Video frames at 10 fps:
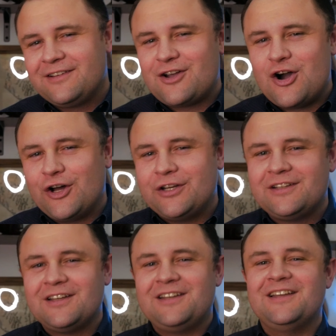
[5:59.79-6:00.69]
con.
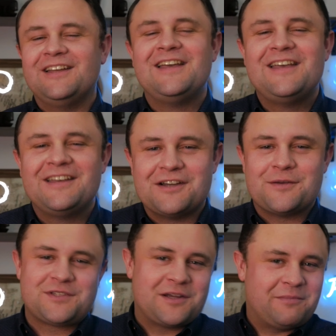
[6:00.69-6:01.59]

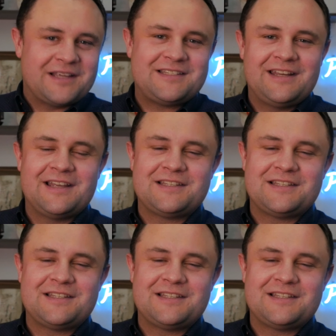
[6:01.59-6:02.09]
Some might see it as